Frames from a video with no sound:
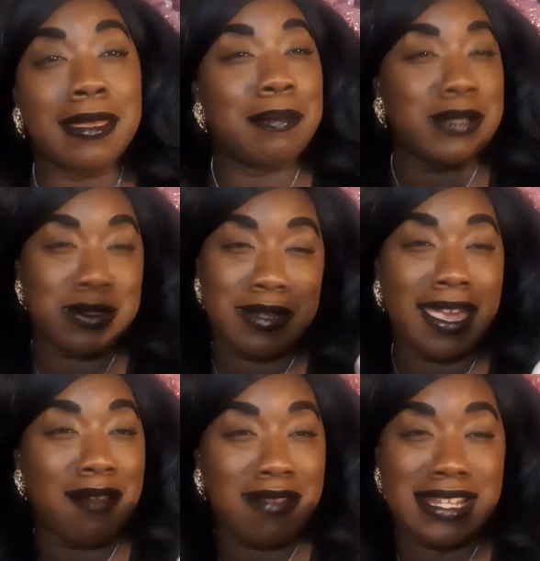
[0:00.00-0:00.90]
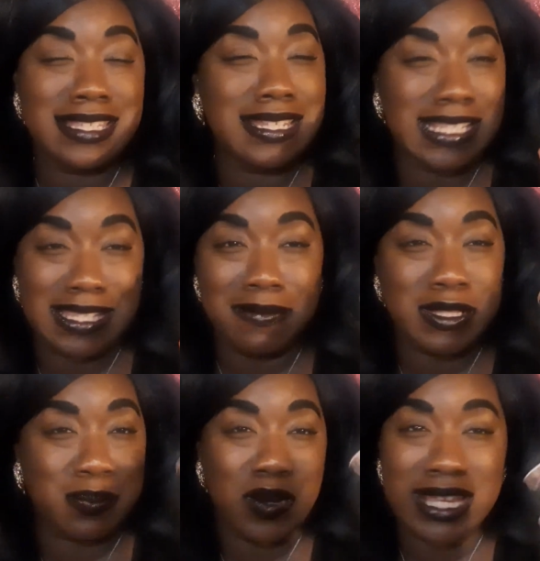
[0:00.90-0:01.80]
but you can't wear this in the summer,
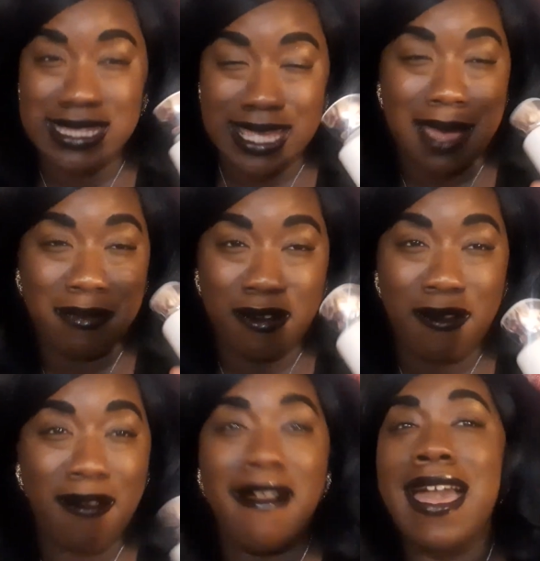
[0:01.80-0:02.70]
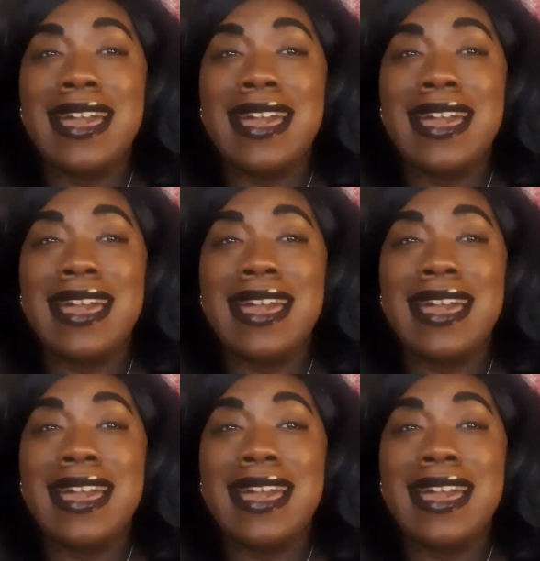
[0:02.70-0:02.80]
springtime, girl,